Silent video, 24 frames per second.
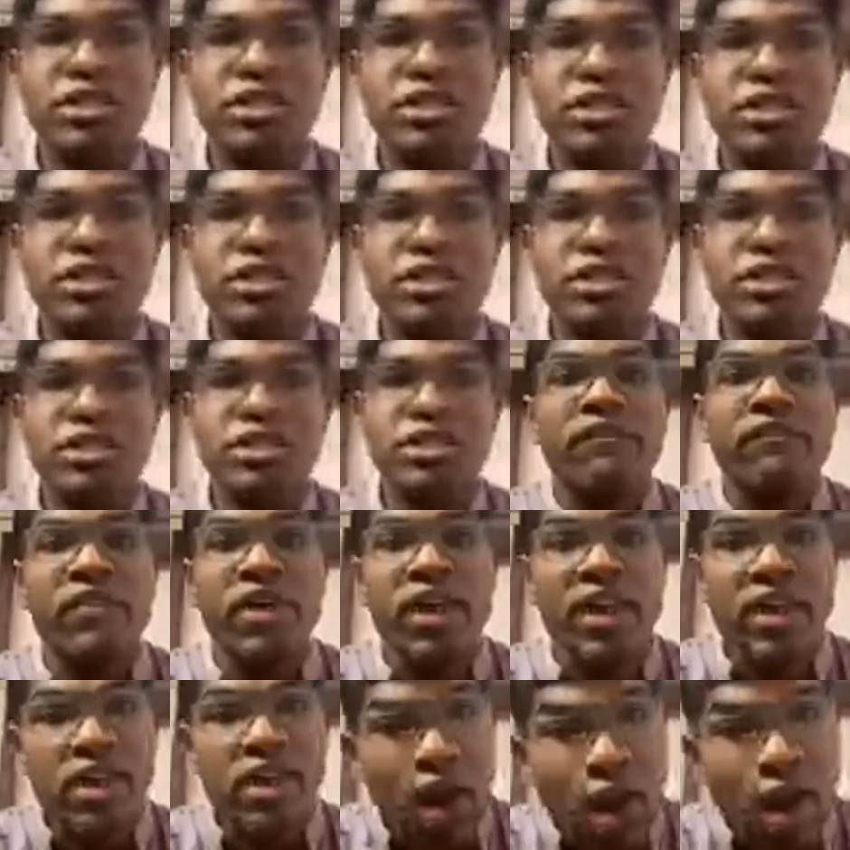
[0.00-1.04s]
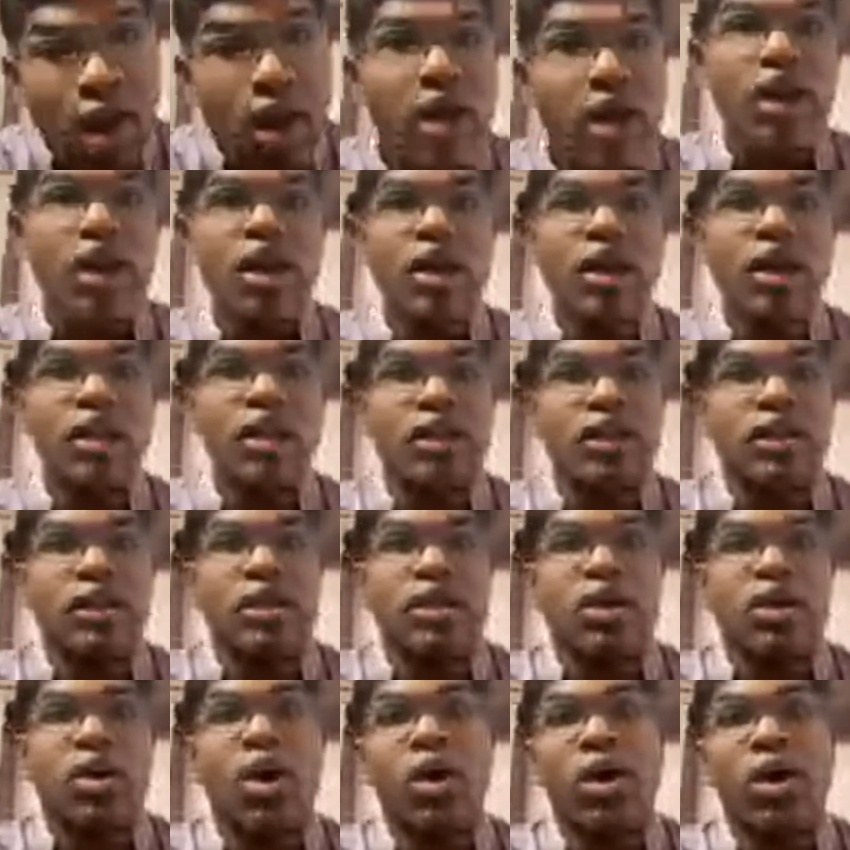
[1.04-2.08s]
Okay, when all
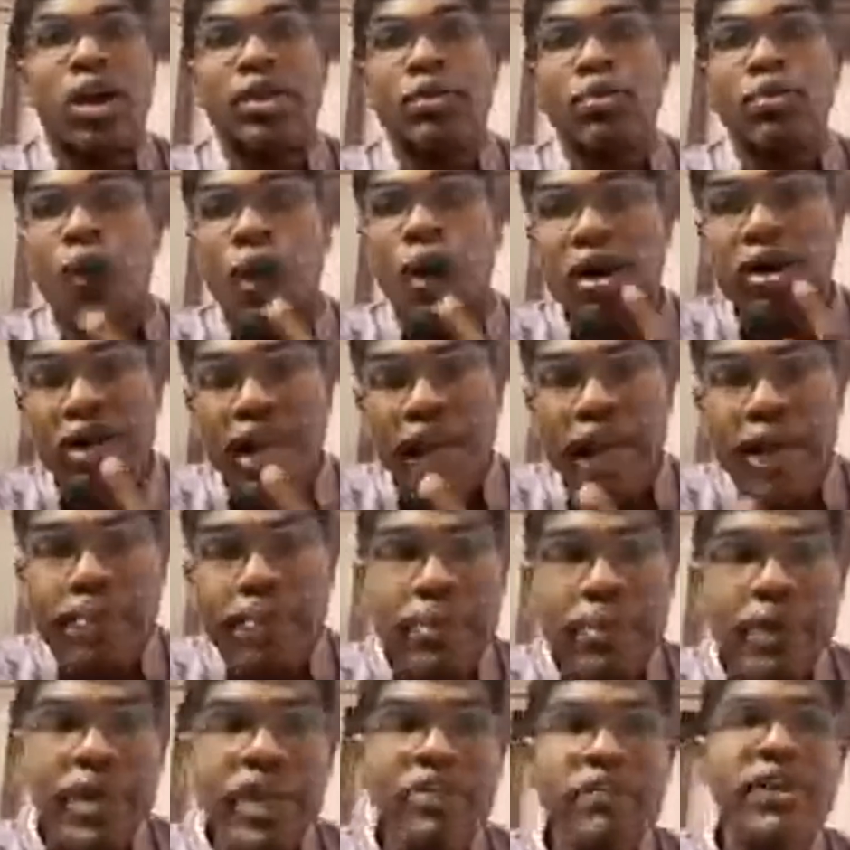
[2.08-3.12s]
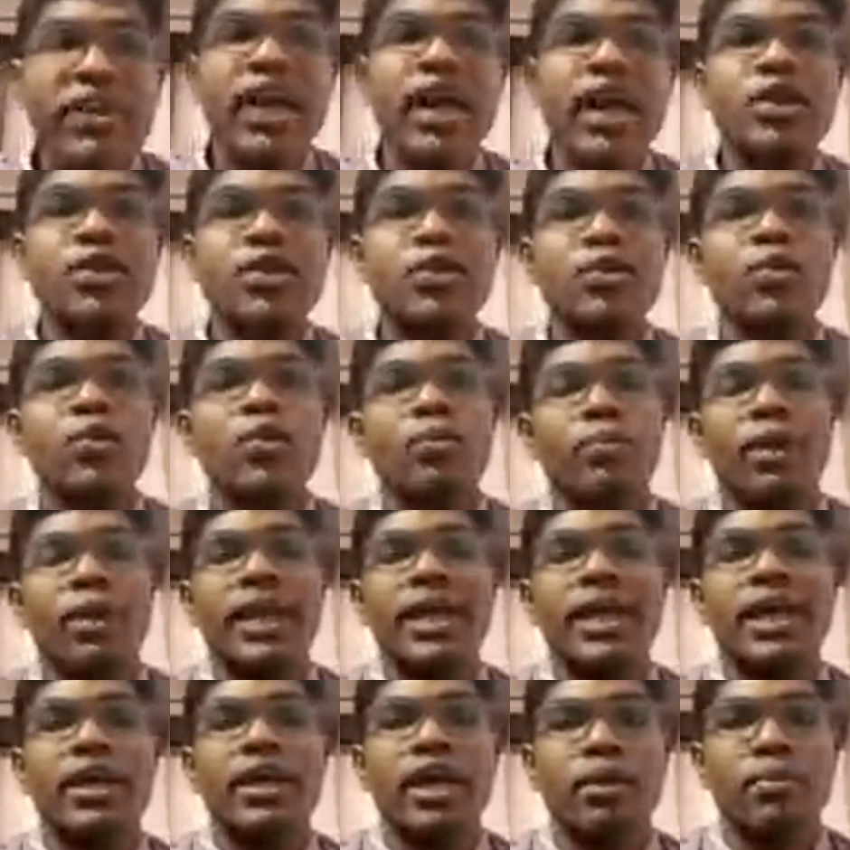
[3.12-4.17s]
or at what time period we can do medical
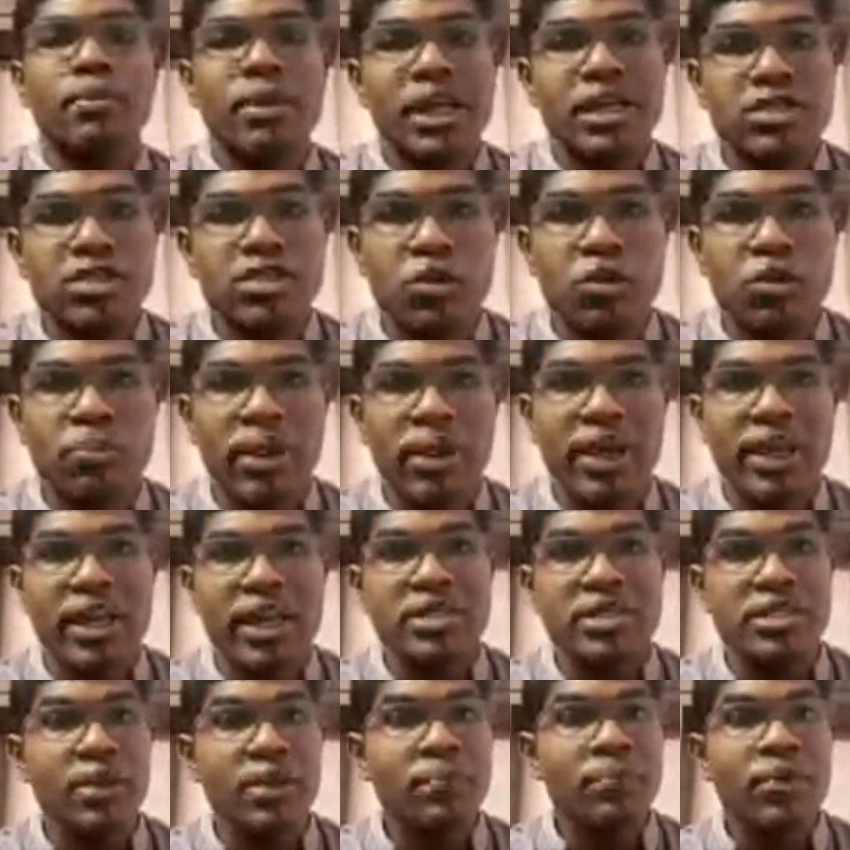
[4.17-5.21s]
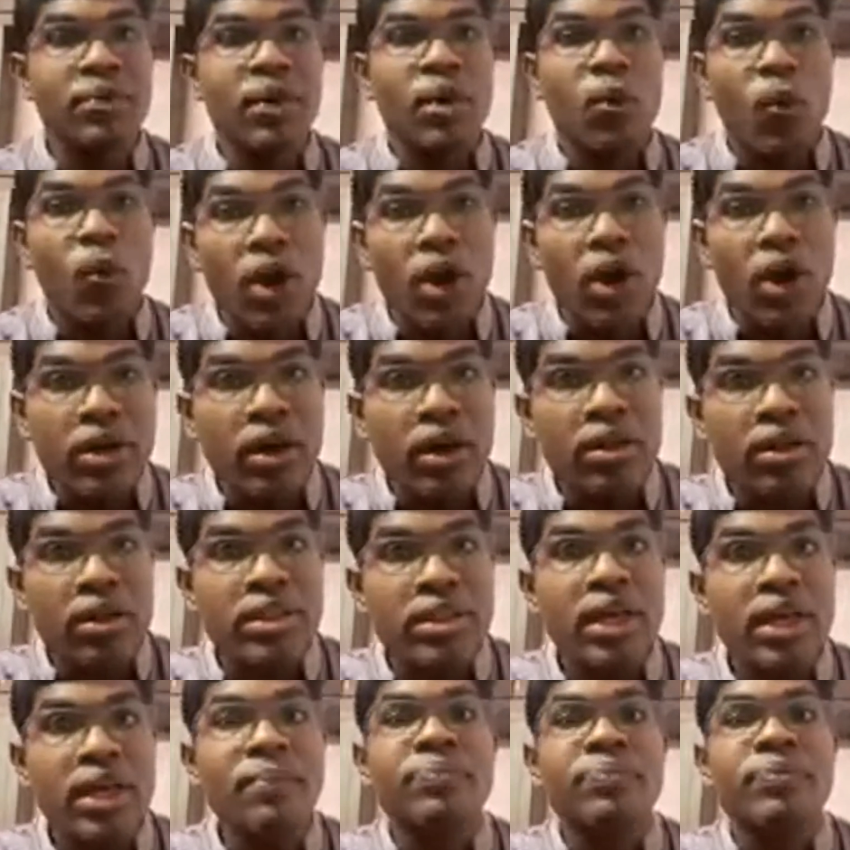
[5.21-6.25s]
termination of pregnancy? What are
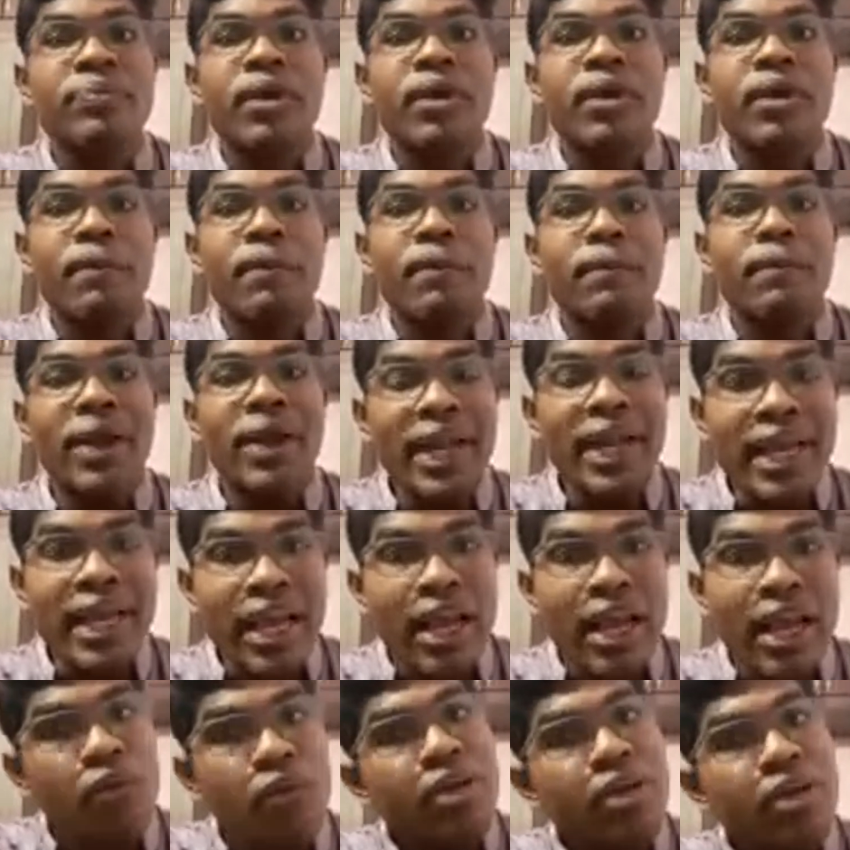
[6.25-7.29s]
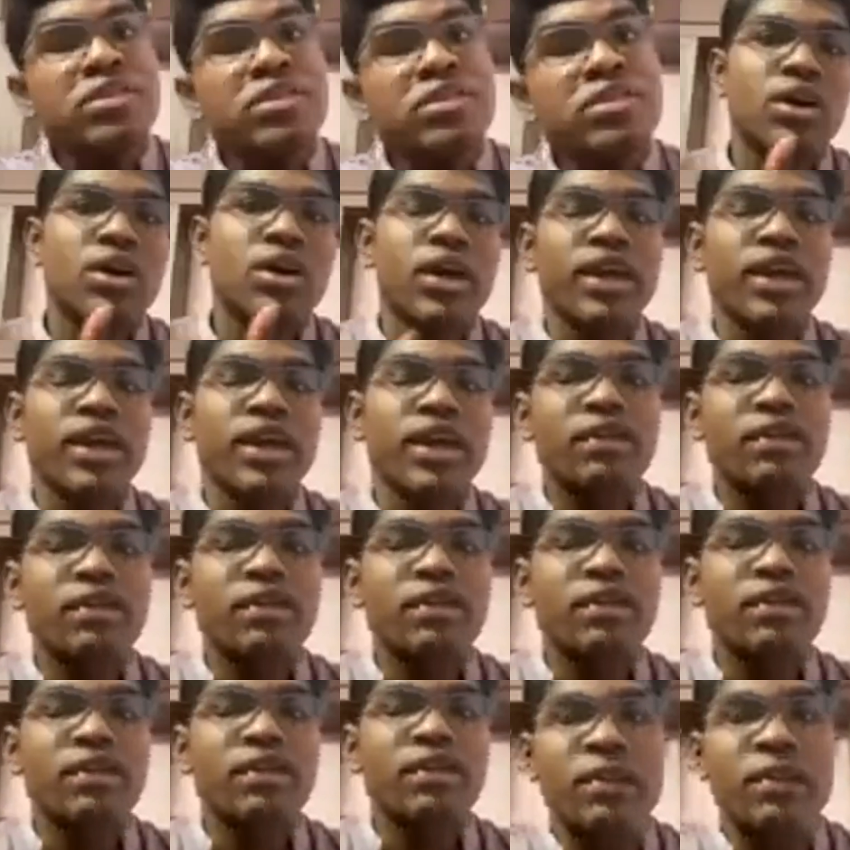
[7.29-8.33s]
the medical ways in
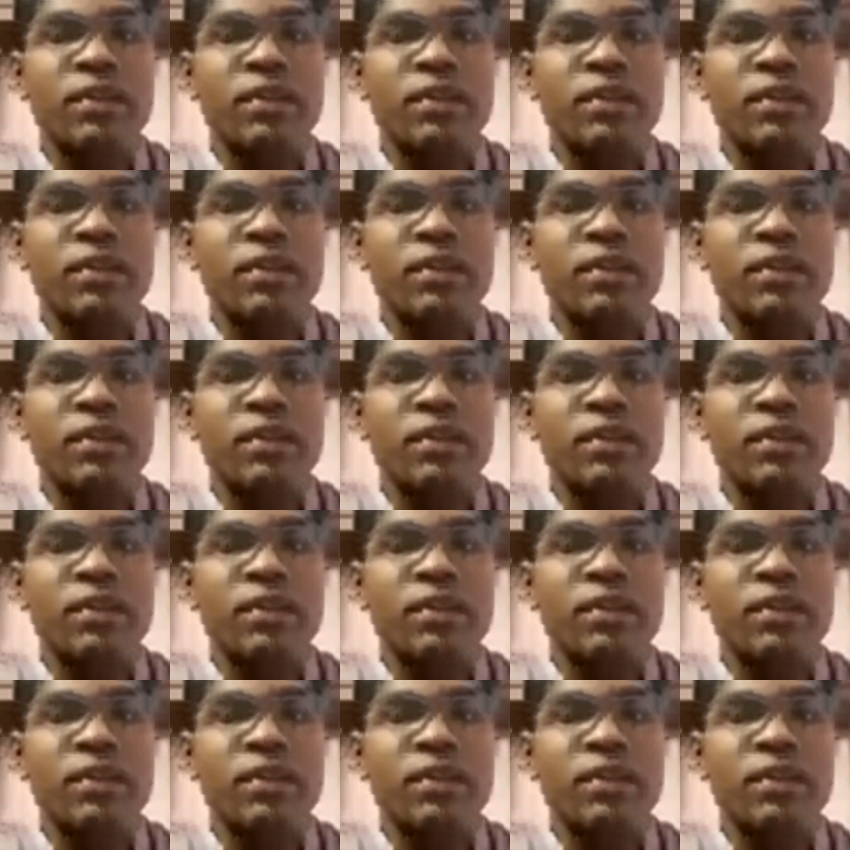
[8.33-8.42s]
which